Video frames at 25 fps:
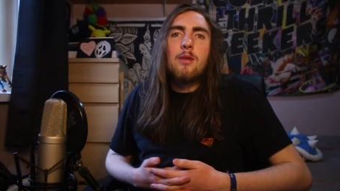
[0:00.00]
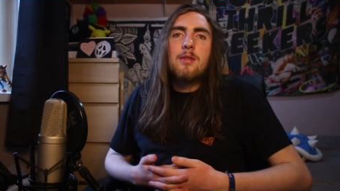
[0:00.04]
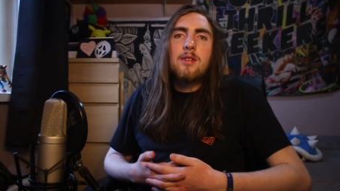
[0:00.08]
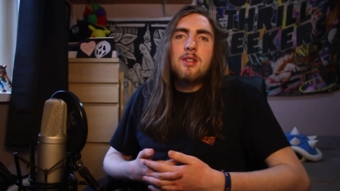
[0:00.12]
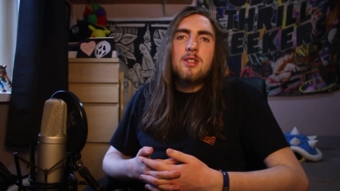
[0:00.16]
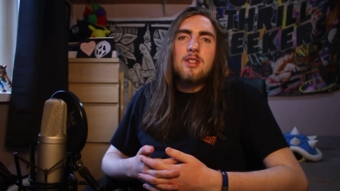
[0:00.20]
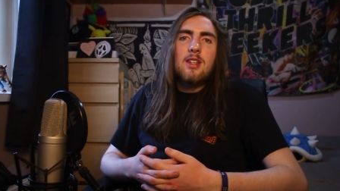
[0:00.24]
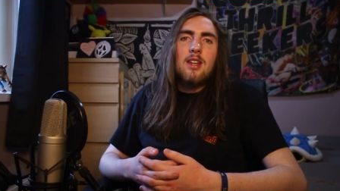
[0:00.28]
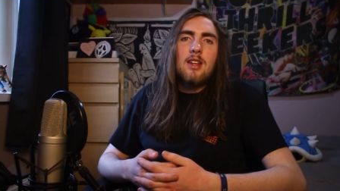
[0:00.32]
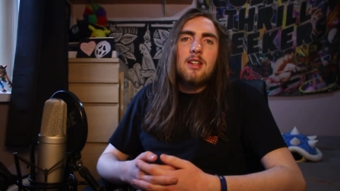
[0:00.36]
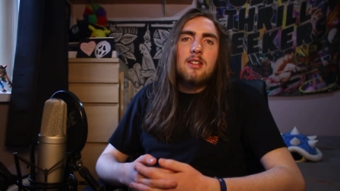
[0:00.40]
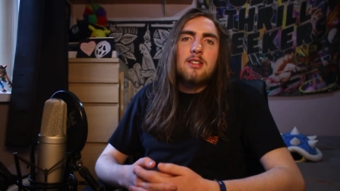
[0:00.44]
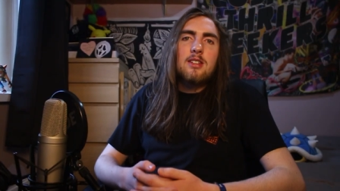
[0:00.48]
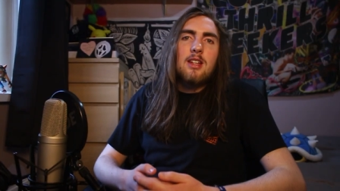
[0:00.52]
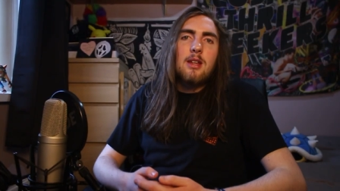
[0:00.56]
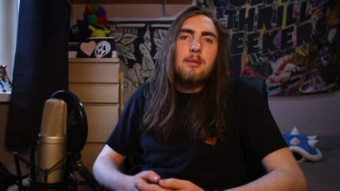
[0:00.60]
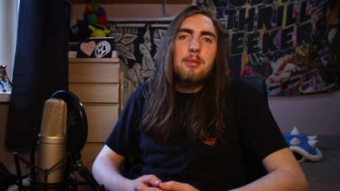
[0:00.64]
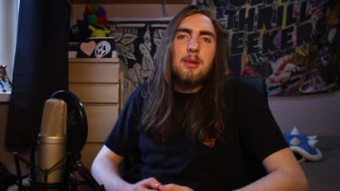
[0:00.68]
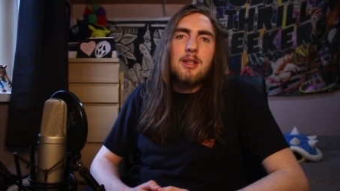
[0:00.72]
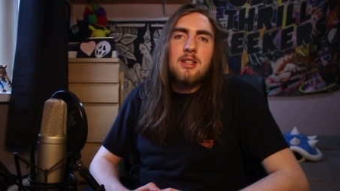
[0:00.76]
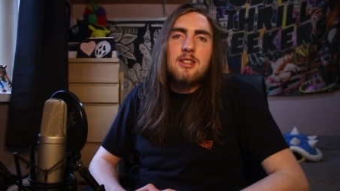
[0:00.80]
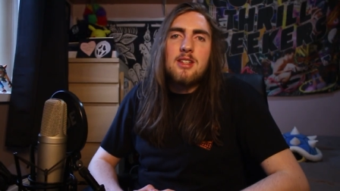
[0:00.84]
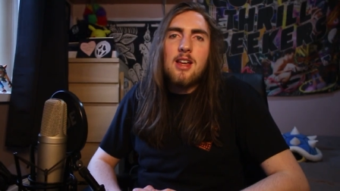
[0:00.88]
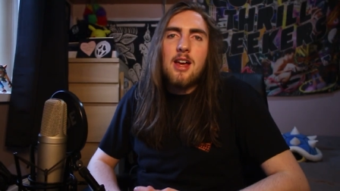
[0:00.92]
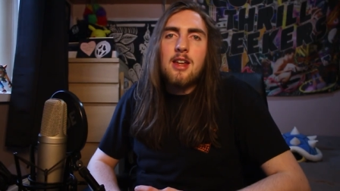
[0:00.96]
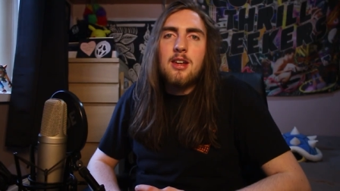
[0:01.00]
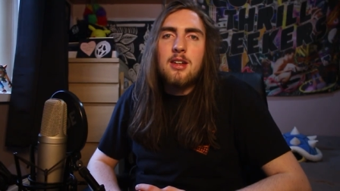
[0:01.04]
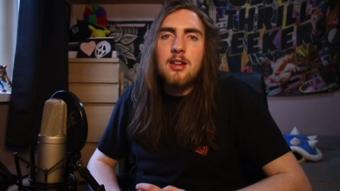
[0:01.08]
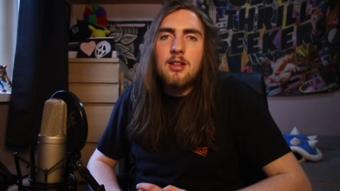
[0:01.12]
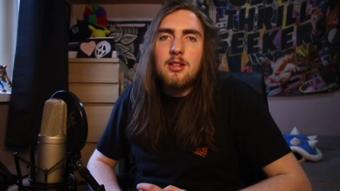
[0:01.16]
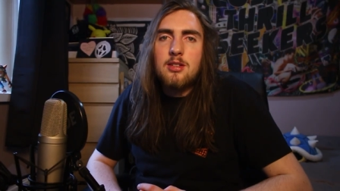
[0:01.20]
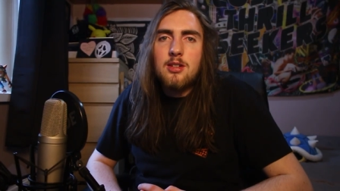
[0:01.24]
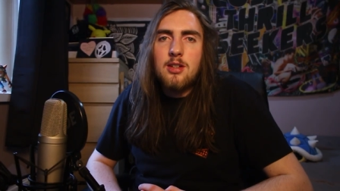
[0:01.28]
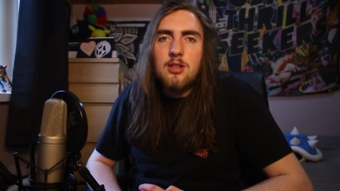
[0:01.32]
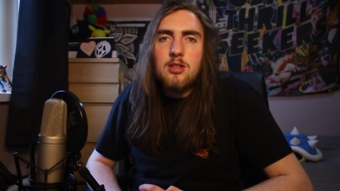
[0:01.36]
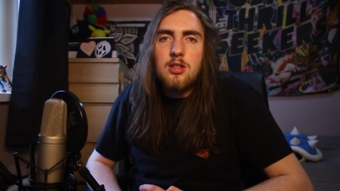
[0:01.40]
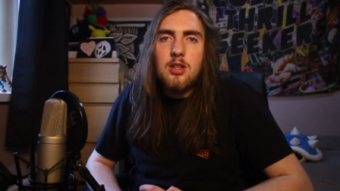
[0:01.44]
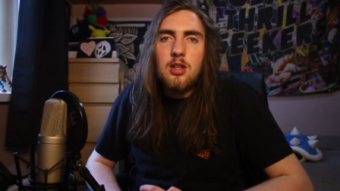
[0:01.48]
obviously this deeply saddens
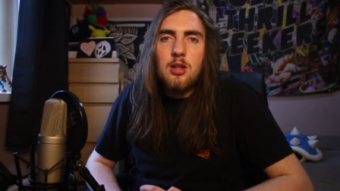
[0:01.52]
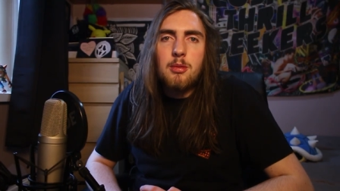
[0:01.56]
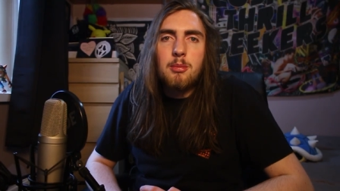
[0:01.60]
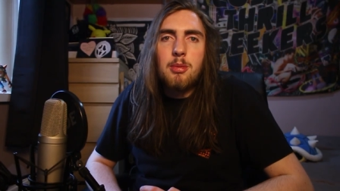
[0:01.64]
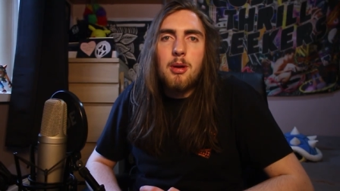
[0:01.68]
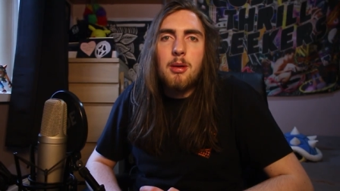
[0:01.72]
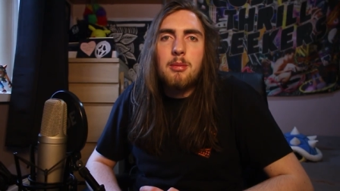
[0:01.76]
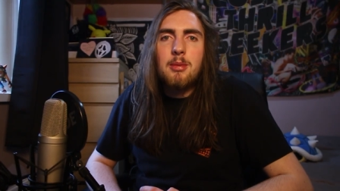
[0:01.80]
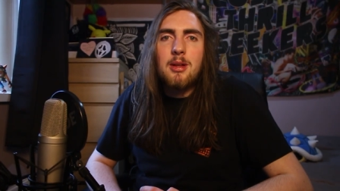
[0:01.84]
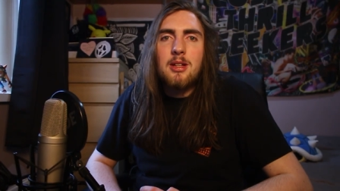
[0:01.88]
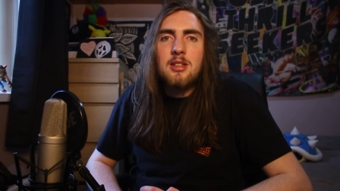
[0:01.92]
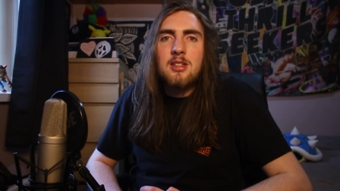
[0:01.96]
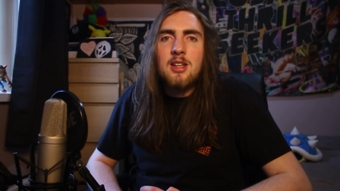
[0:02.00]
us, because you can probably